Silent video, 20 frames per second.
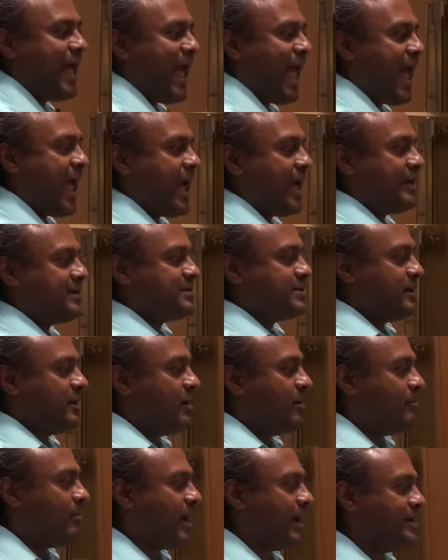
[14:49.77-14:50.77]
and
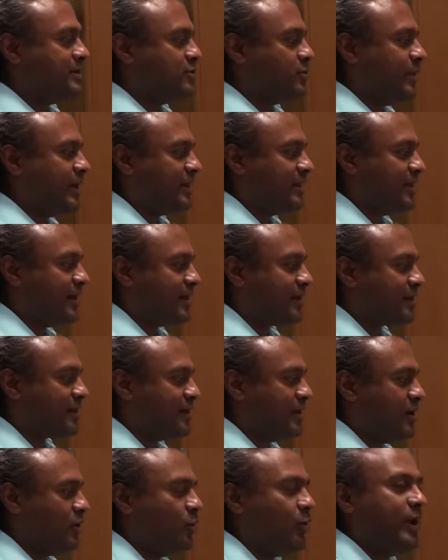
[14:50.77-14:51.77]
by doing this,